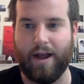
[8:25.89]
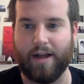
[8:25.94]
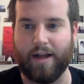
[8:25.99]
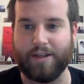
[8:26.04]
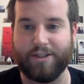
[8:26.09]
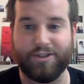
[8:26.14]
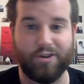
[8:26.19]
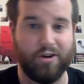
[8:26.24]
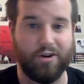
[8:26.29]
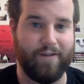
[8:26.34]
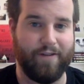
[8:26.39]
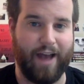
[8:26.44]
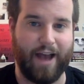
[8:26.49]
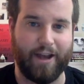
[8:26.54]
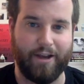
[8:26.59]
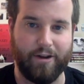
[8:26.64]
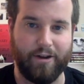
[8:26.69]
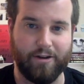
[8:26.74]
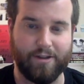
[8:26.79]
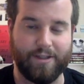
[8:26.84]
serve
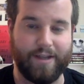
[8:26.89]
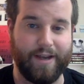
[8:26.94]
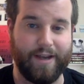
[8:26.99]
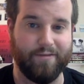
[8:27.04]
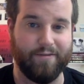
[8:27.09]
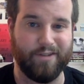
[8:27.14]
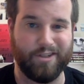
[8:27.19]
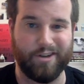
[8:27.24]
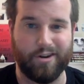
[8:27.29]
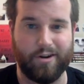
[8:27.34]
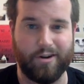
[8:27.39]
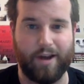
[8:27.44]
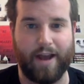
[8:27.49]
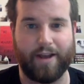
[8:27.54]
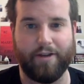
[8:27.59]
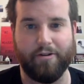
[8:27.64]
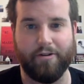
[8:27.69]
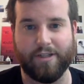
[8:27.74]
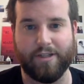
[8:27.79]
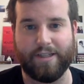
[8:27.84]
accuracy, and return
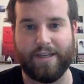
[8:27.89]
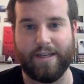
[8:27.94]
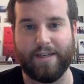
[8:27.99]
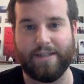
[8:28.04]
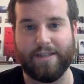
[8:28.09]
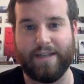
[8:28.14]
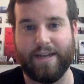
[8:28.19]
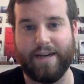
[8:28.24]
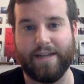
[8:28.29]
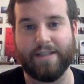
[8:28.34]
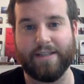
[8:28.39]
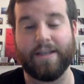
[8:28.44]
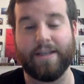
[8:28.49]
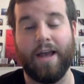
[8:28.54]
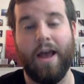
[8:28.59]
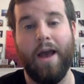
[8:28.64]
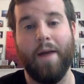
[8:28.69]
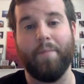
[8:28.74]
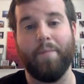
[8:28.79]
accuracy in tennis.